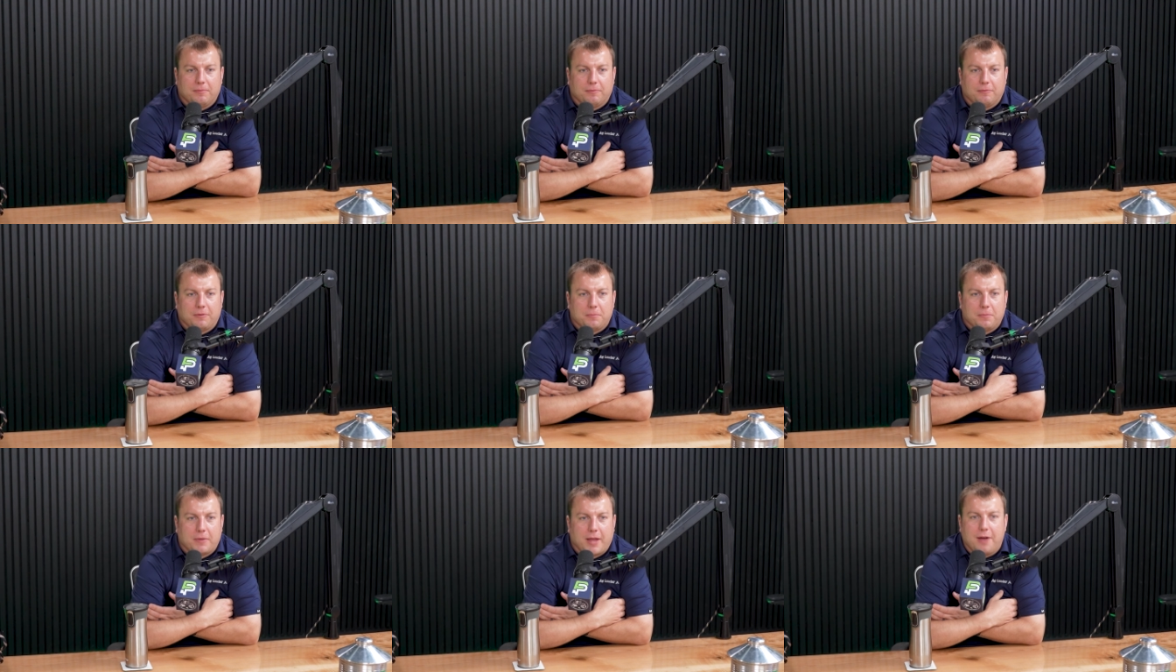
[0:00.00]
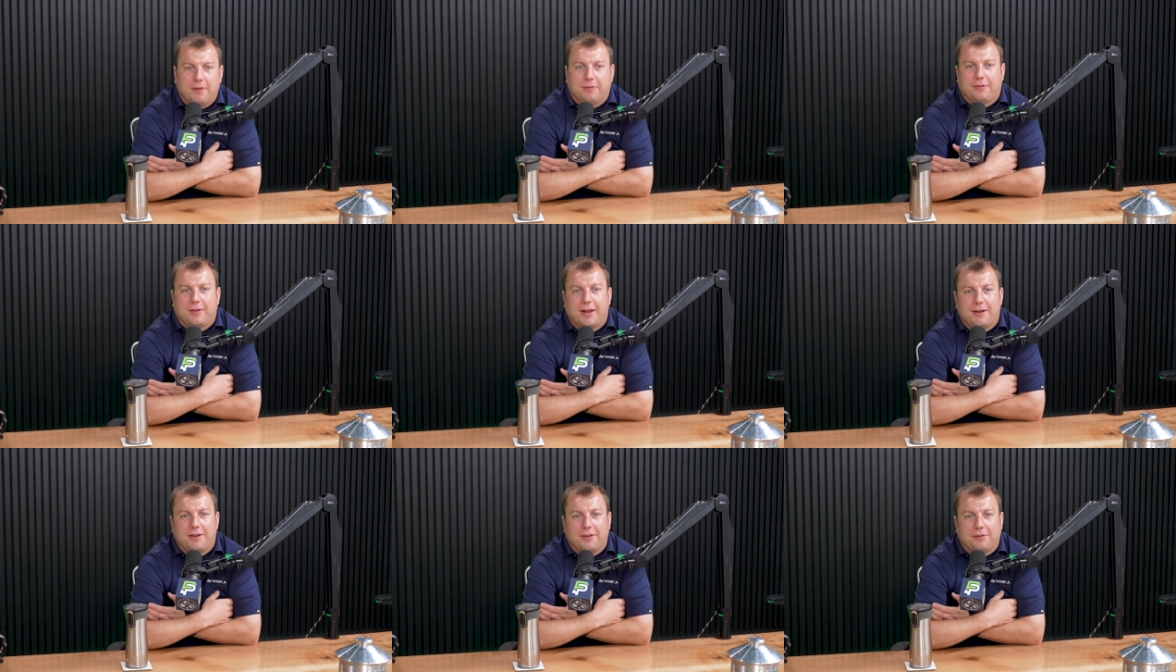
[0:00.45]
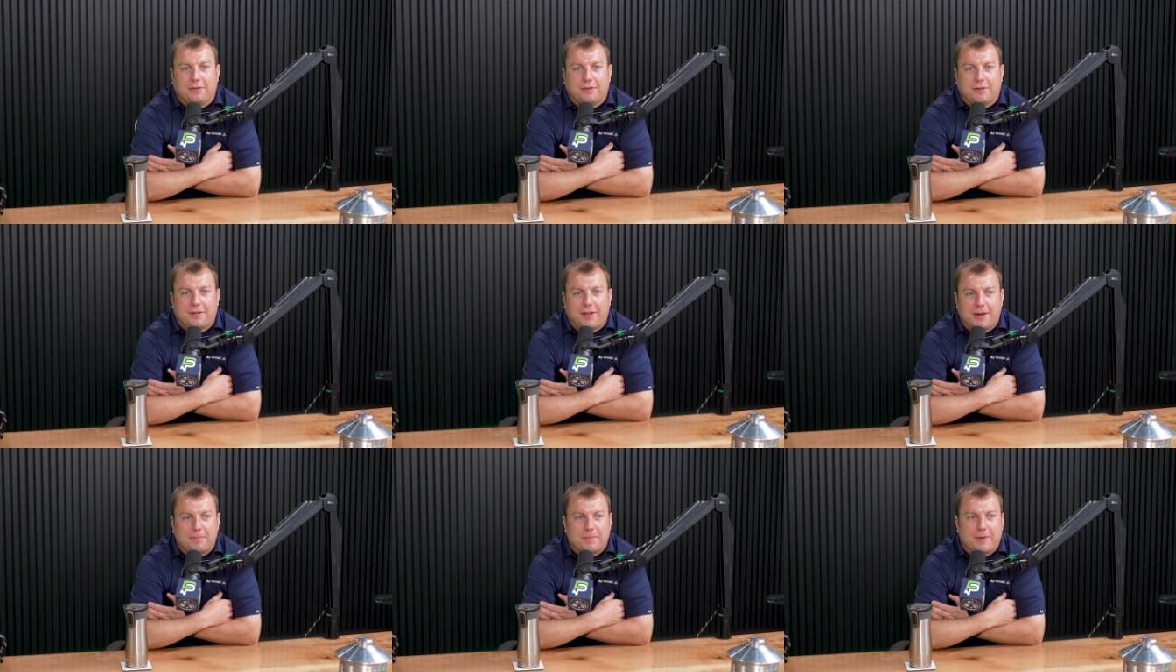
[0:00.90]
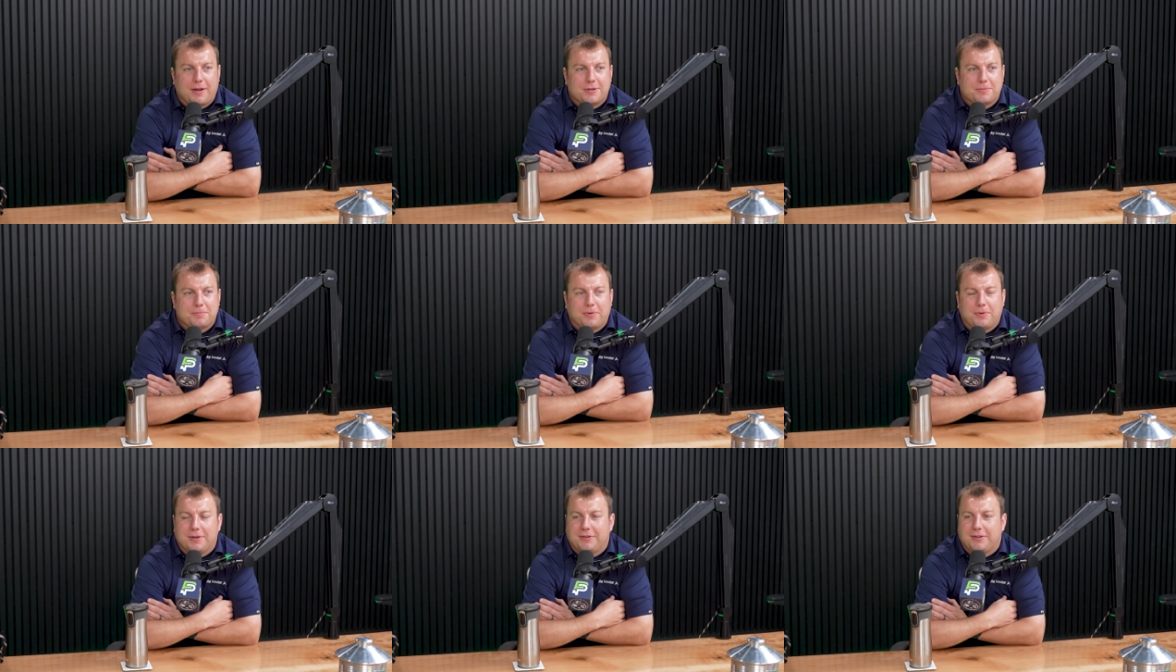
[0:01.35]
From the outside, it doesn't look like much,
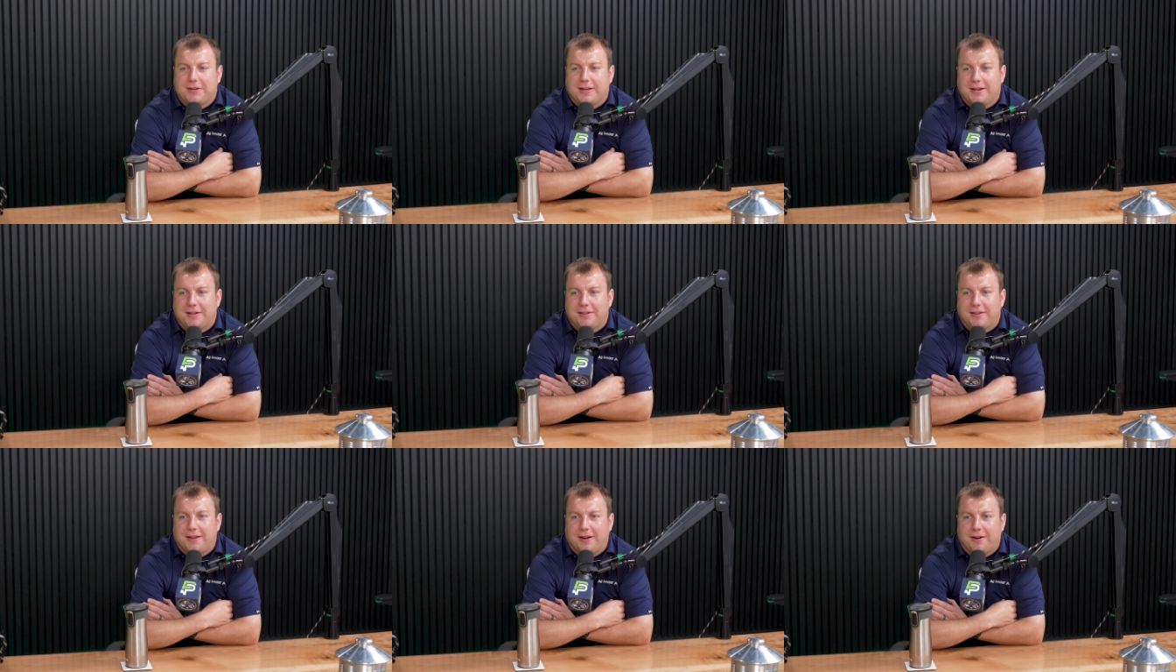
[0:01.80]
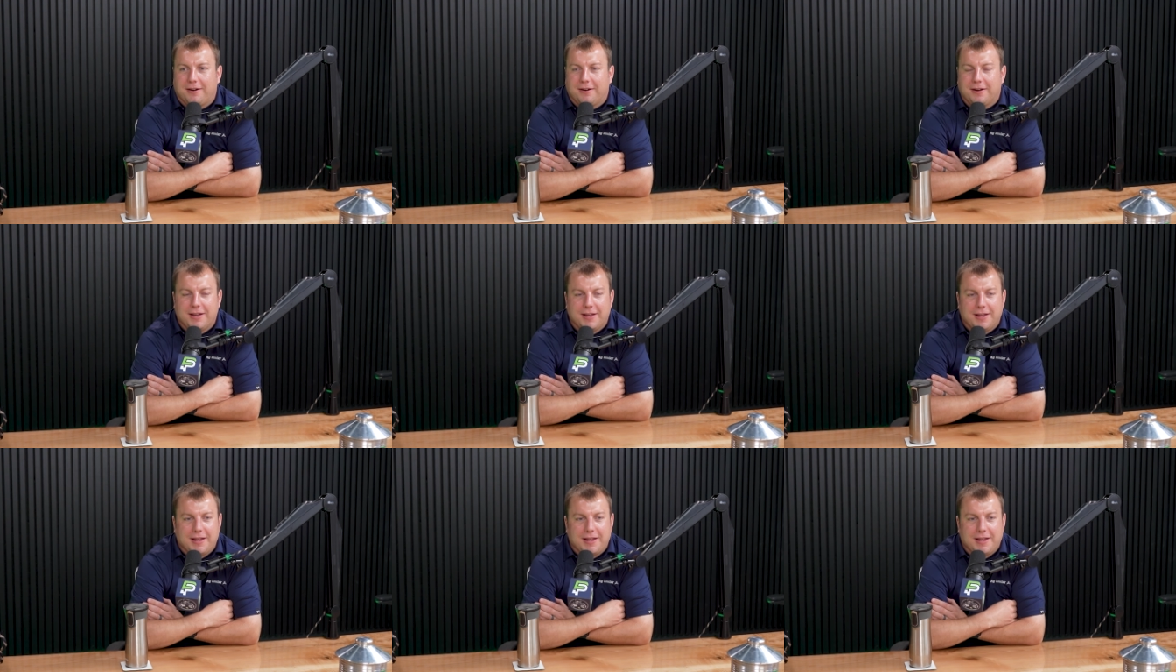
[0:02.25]
but once you get in there,